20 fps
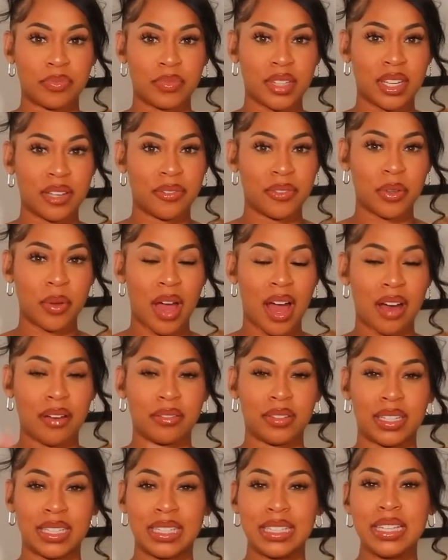If you
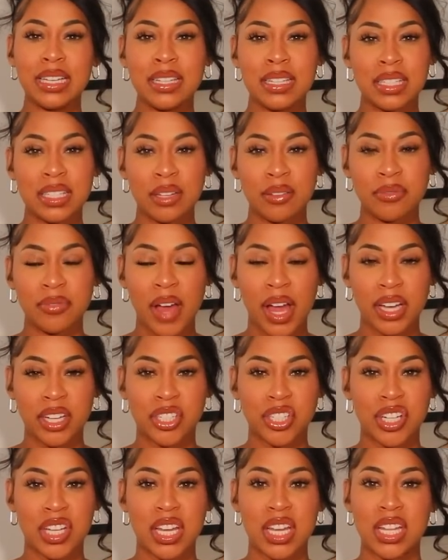have like yeast
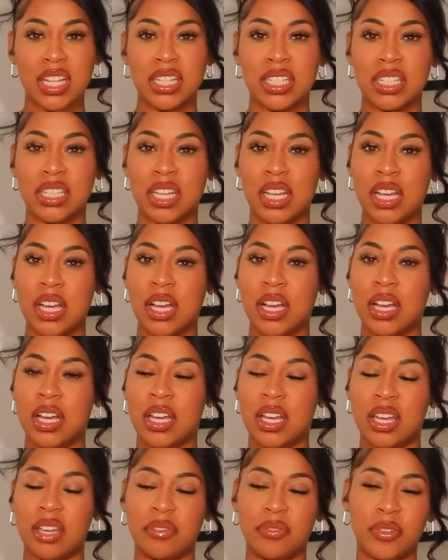infections,
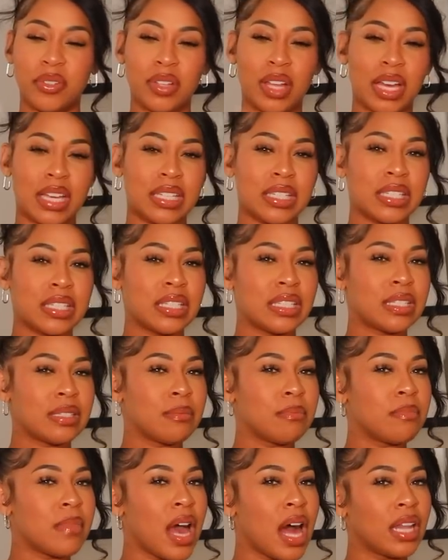if you're like
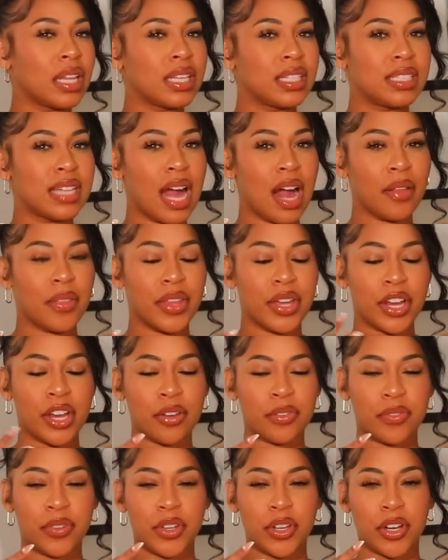smelly down
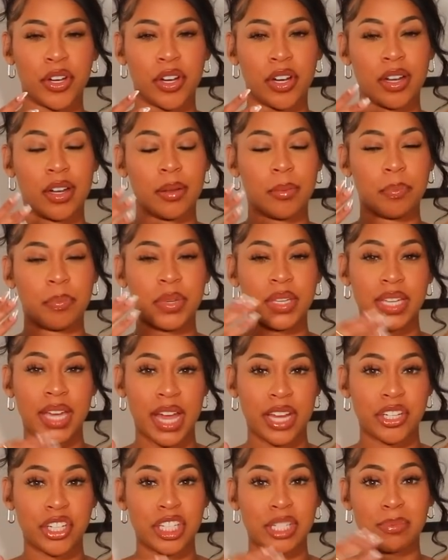there, if your
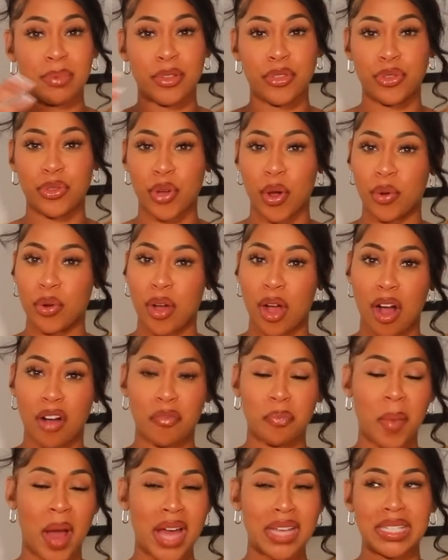pH has been thrown
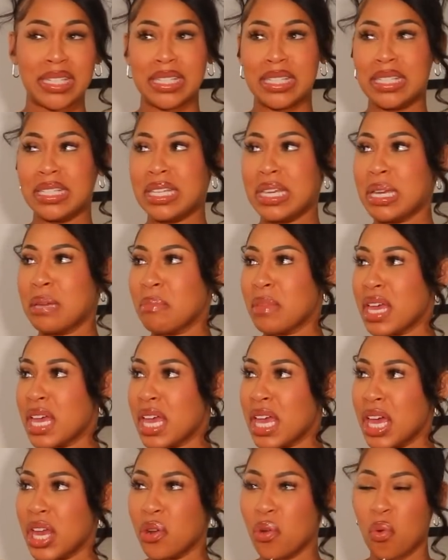off by
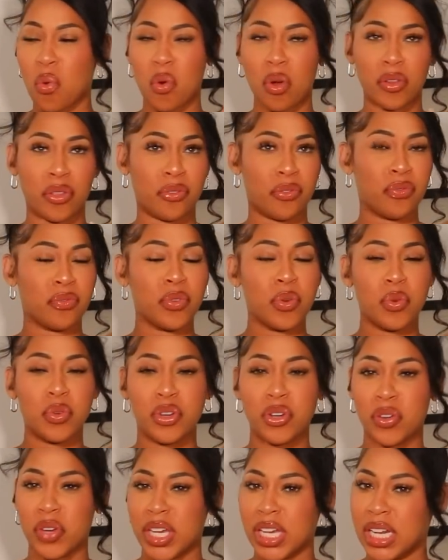semen or the
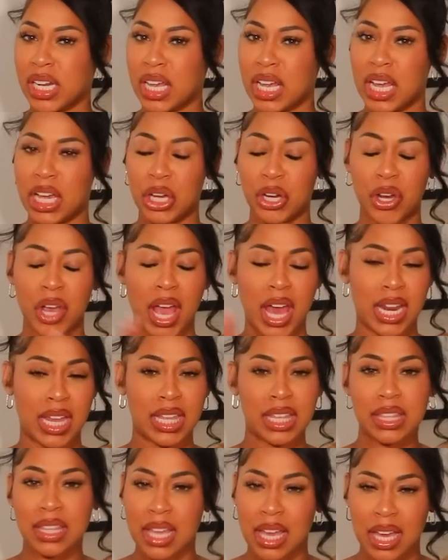food you're eating or
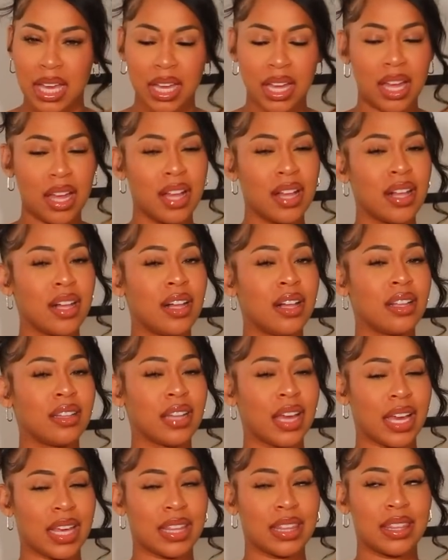anything,
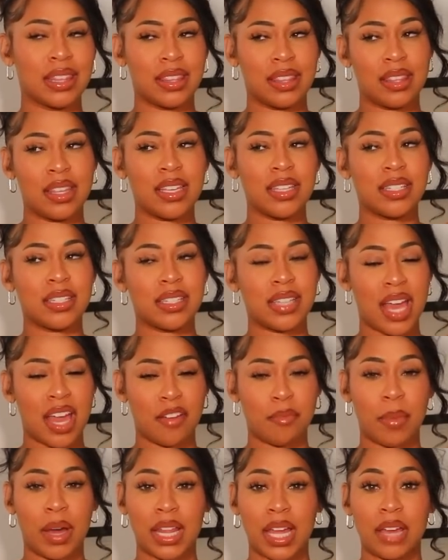like, they
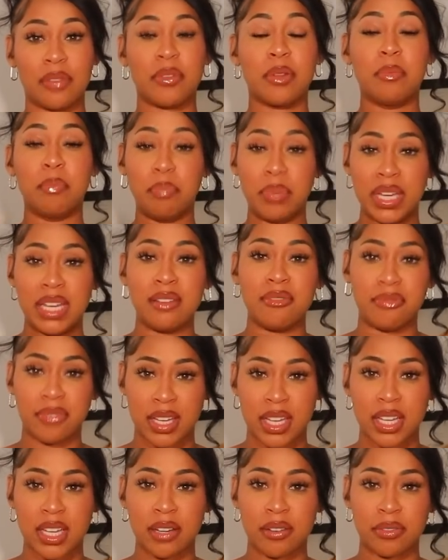saved my life. And
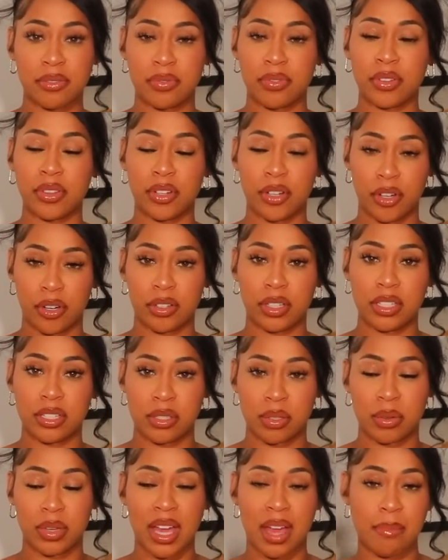BV, for the
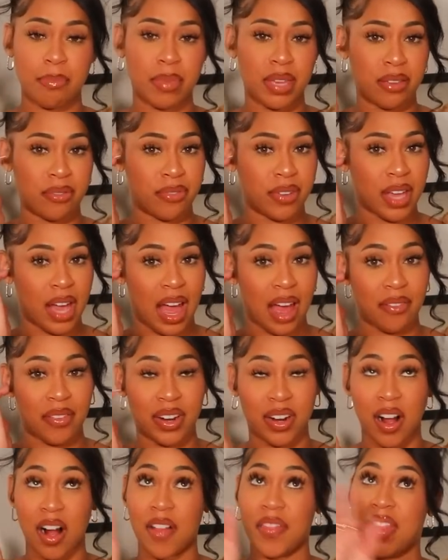girlies who get BV, I
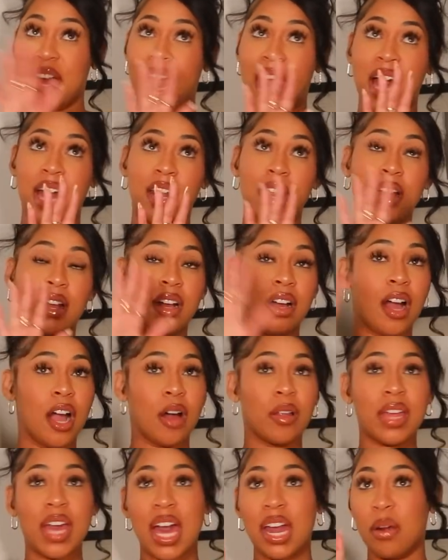haven't gotten that.
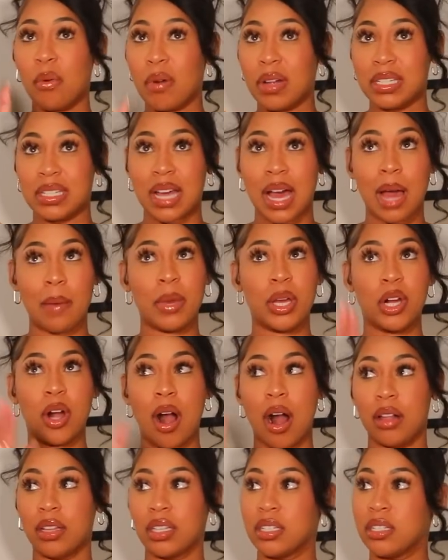I only had it one time in
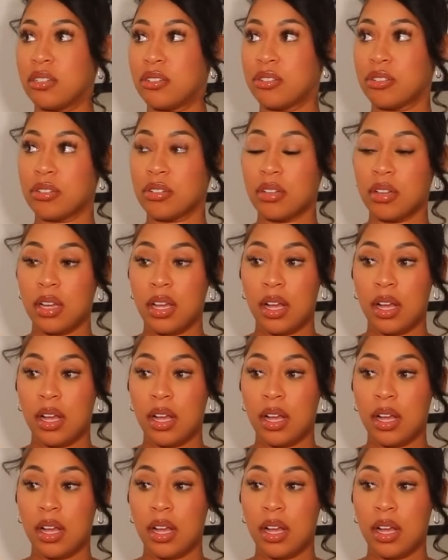college.